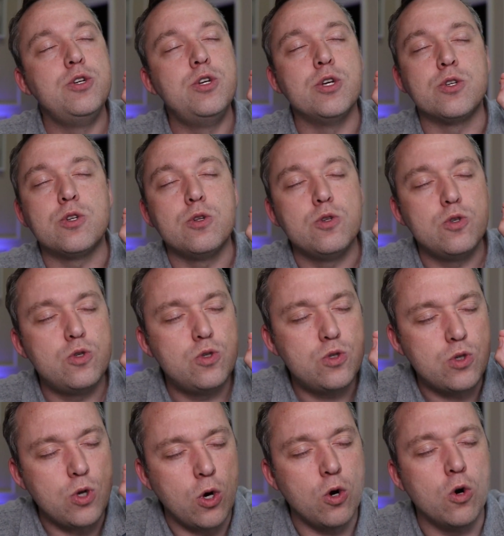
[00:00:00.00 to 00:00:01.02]
just
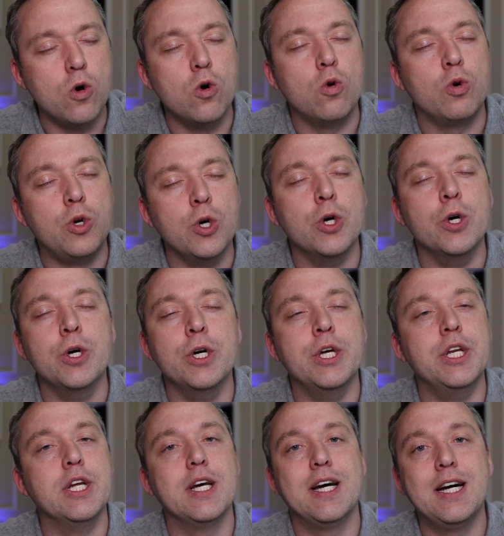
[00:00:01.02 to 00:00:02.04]
so
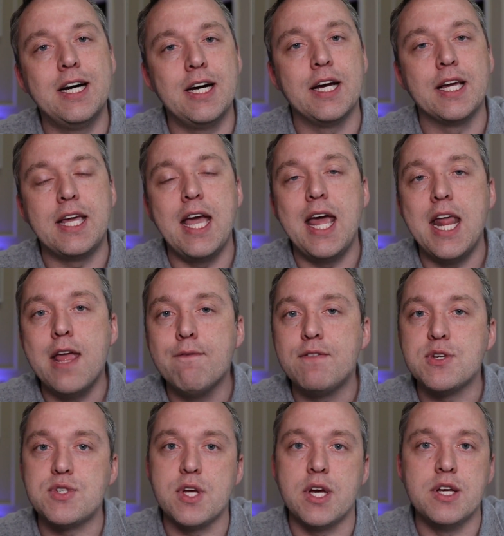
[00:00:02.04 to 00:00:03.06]
good. Ah, I can't
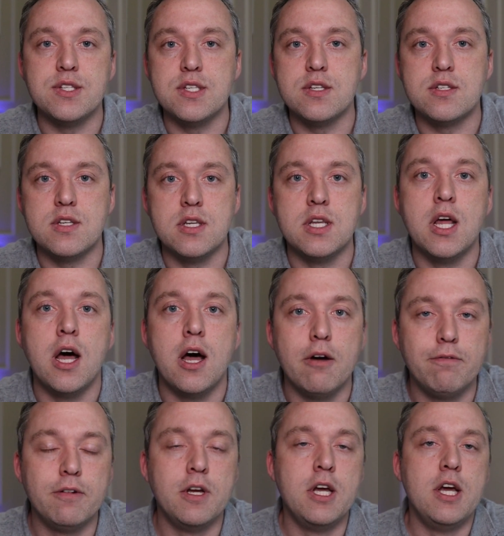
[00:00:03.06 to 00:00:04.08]
emphasize this
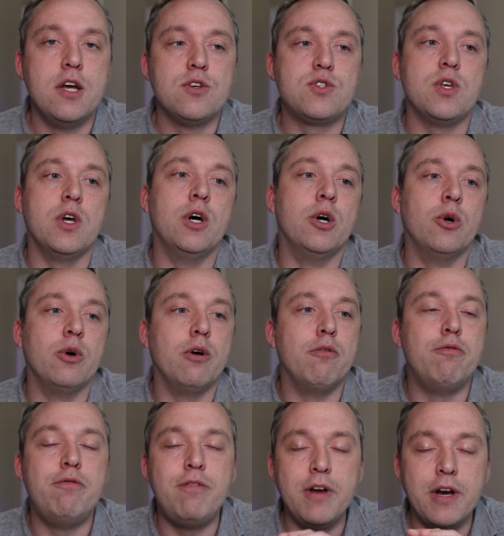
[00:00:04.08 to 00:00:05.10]
enough. So,
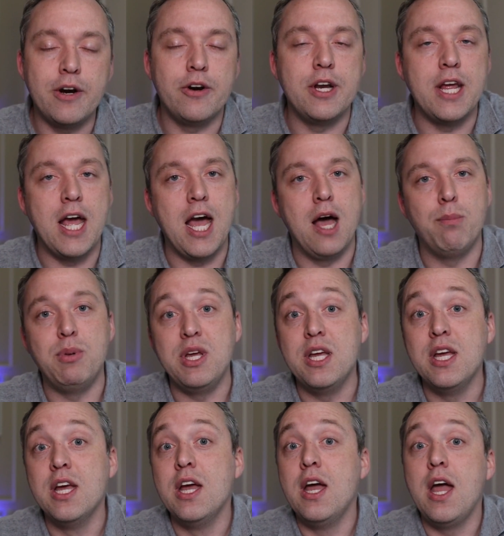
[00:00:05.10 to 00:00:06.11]
very
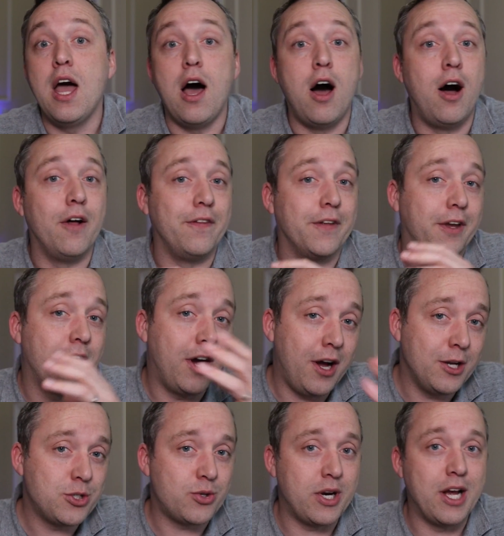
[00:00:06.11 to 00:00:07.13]
happy. On the
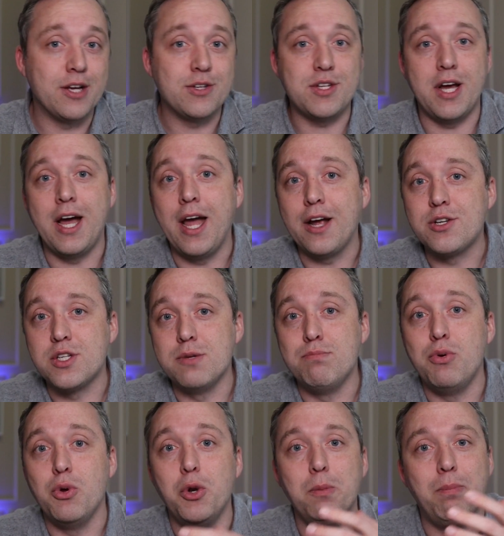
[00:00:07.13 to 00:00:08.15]
contrast, I actually
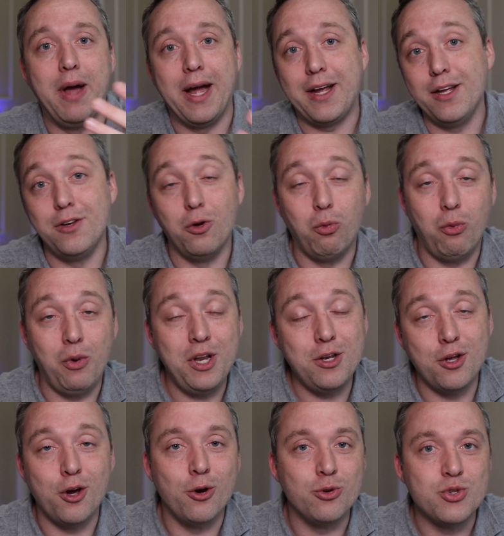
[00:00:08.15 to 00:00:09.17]
booted back into
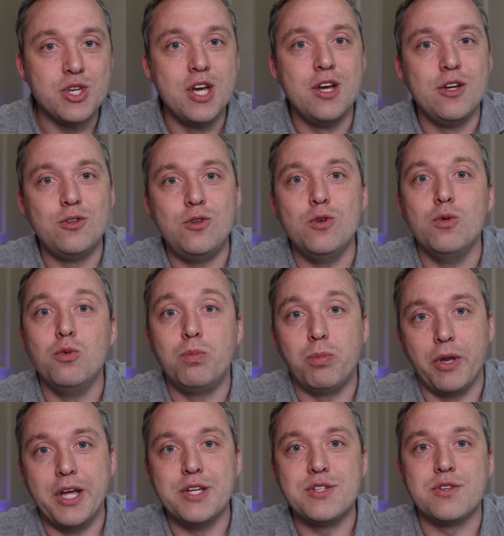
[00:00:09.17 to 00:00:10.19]
Windows to
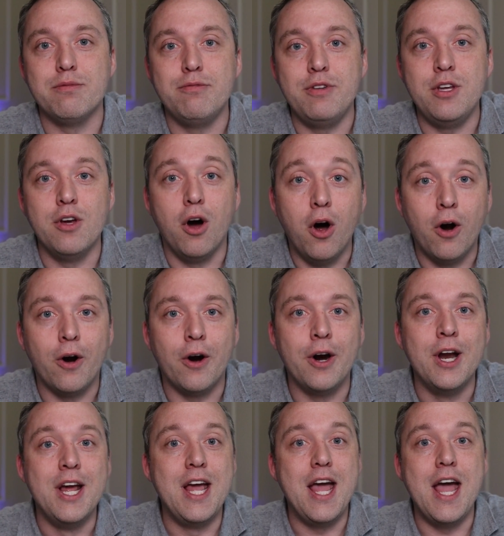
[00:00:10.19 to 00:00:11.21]
play some
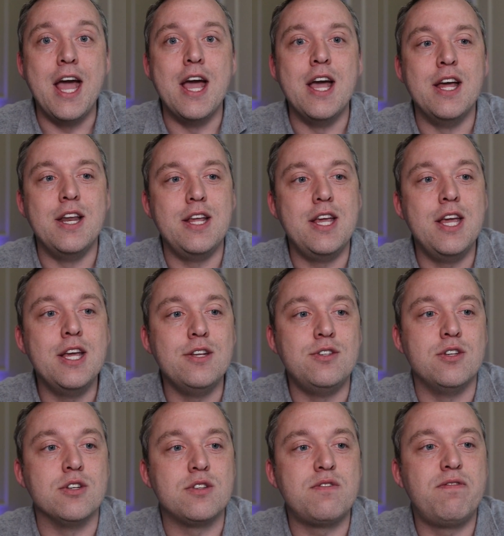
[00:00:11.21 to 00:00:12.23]
VR, and it
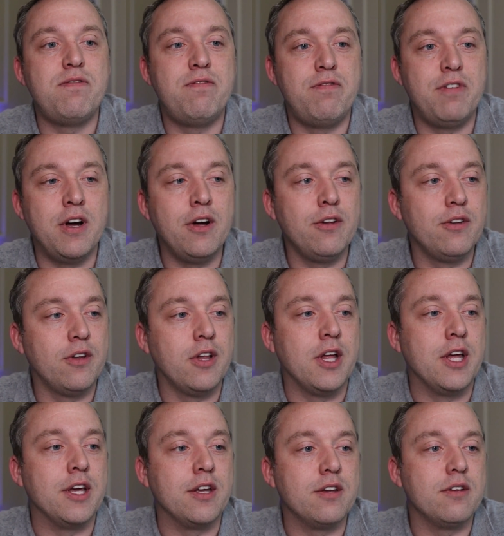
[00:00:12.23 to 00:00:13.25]
just felt
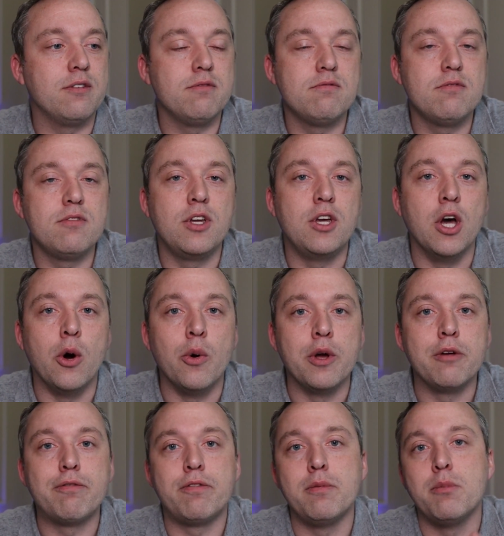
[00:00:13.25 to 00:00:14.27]
like
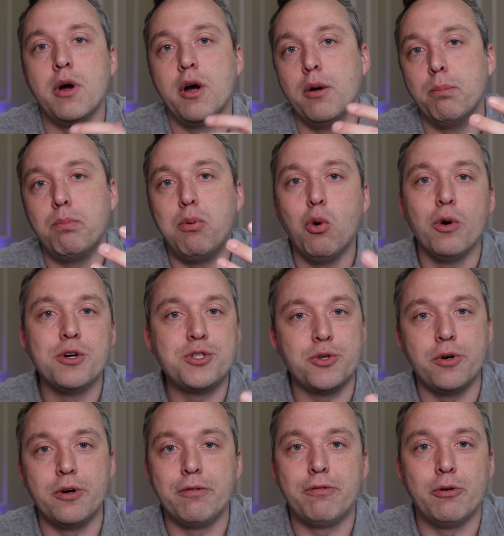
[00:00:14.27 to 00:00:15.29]
going from a Porsche
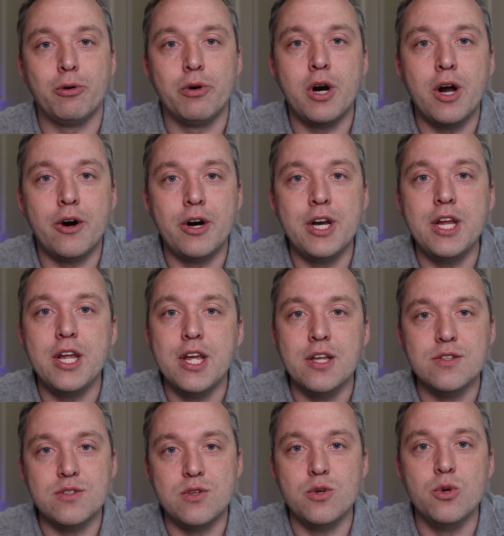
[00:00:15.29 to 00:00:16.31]
or a Ferrari
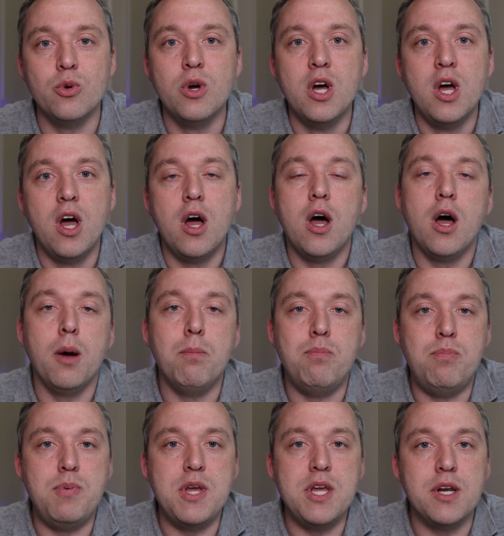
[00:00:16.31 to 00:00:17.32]
into a
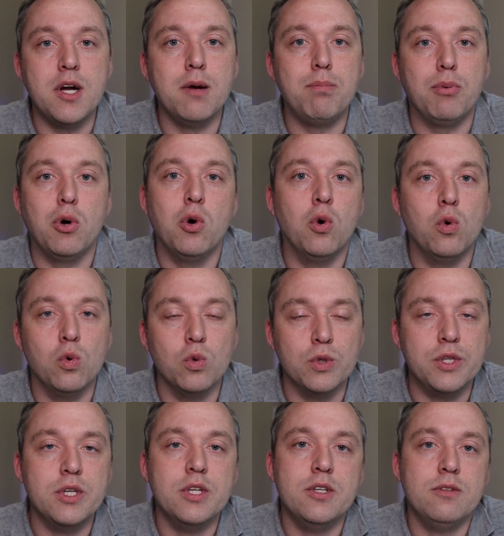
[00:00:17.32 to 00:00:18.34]
beat up
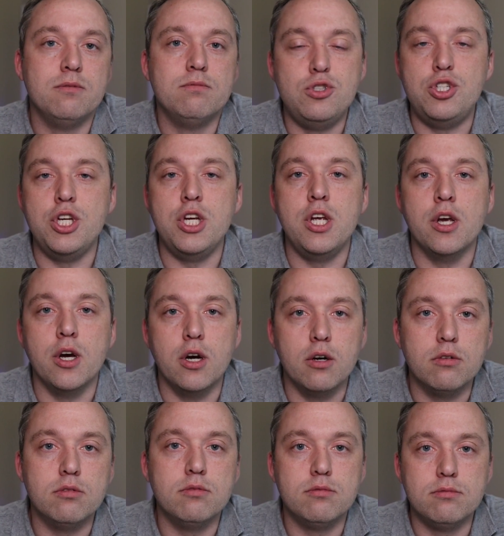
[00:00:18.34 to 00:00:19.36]
old
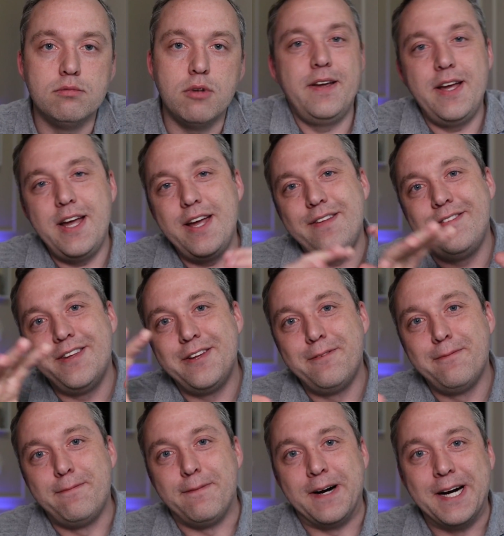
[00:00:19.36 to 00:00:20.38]
Geo. And
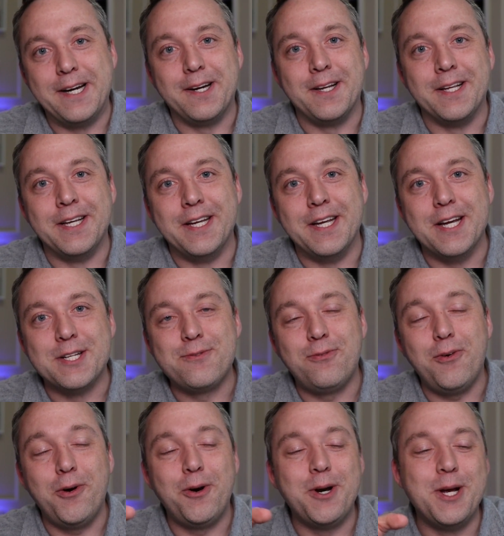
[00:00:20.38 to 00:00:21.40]
then finally, as
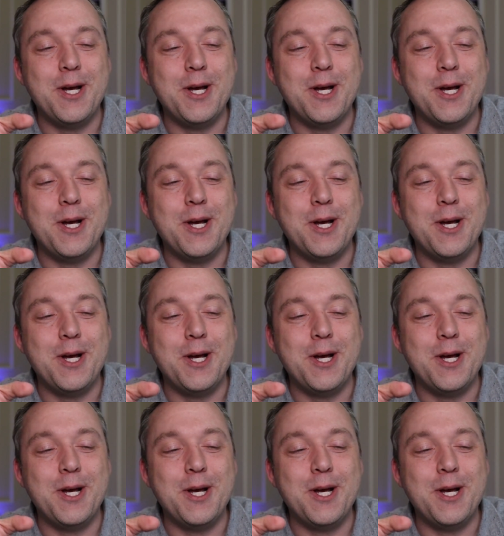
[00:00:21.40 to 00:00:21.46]
far